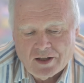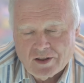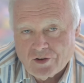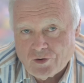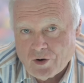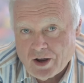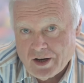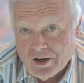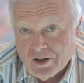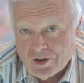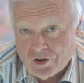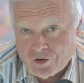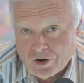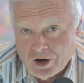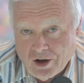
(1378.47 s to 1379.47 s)
thread
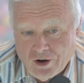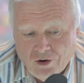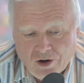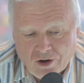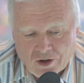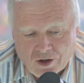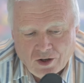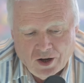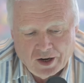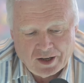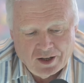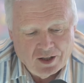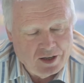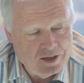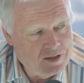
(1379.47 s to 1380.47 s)
and throw on a
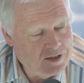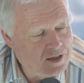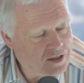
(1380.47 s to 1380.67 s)
Leica lens